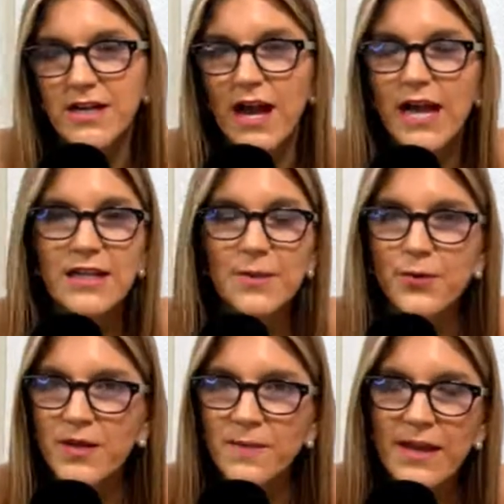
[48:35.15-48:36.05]
I like
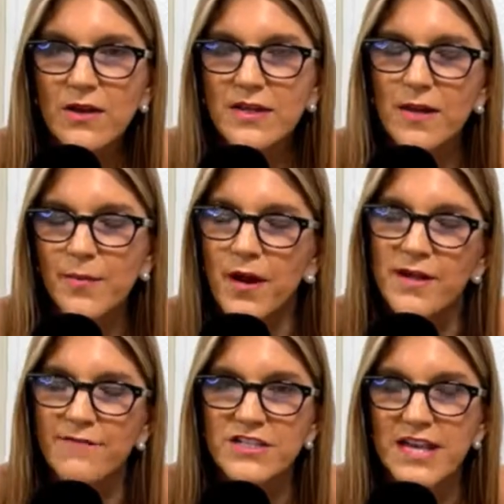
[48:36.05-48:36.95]
putting makeup on
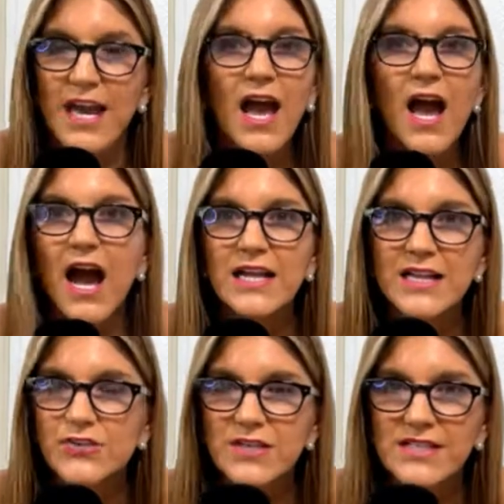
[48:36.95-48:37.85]
every day. I
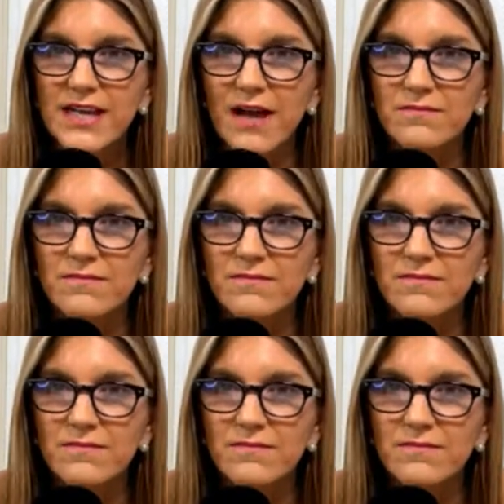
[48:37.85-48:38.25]
like dressing up.